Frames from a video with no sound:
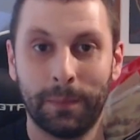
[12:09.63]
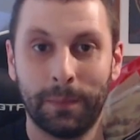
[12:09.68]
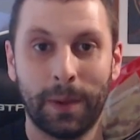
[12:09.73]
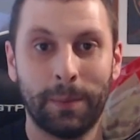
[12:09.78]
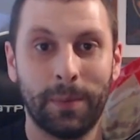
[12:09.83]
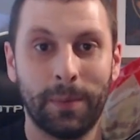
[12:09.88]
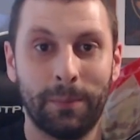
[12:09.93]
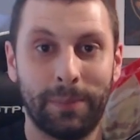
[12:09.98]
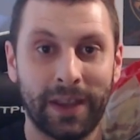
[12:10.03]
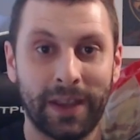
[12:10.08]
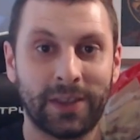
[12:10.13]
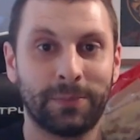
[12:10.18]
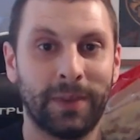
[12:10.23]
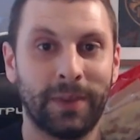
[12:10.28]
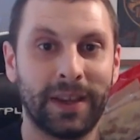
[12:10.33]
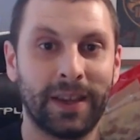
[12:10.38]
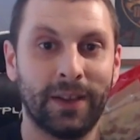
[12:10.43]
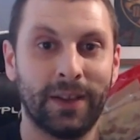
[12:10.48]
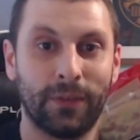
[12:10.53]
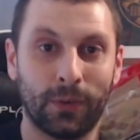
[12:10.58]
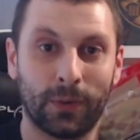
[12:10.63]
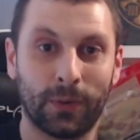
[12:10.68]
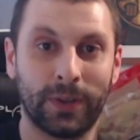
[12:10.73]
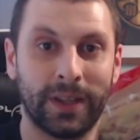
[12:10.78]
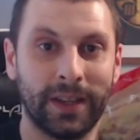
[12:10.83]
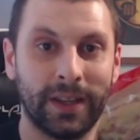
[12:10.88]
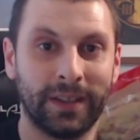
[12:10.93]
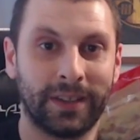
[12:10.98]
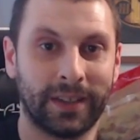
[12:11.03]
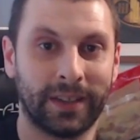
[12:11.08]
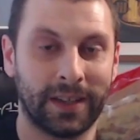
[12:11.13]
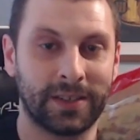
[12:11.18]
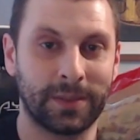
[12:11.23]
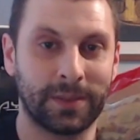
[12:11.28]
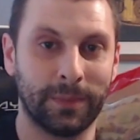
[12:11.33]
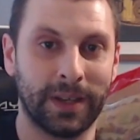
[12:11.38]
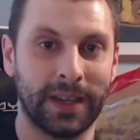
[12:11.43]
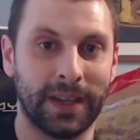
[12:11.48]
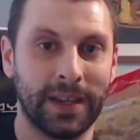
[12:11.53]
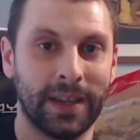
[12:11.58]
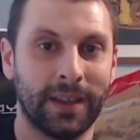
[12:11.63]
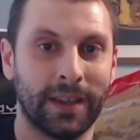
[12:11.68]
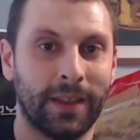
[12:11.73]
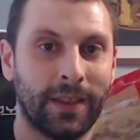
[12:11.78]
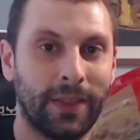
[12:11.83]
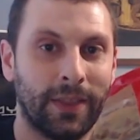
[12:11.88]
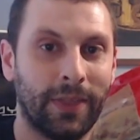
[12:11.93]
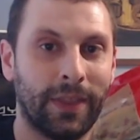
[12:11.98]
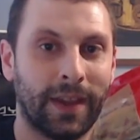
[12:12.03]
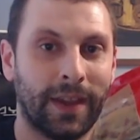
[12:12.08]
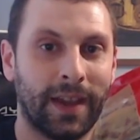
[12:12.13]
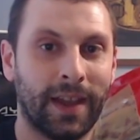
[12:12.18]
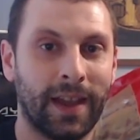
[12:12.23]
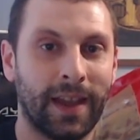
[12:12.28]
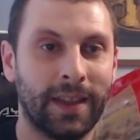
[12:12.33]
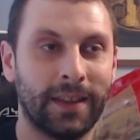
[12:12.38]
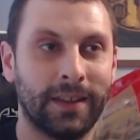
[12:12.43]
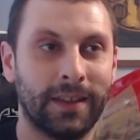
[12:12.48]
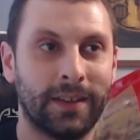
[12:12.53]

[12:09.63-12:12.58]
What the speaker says: mum and best mate have already said to me that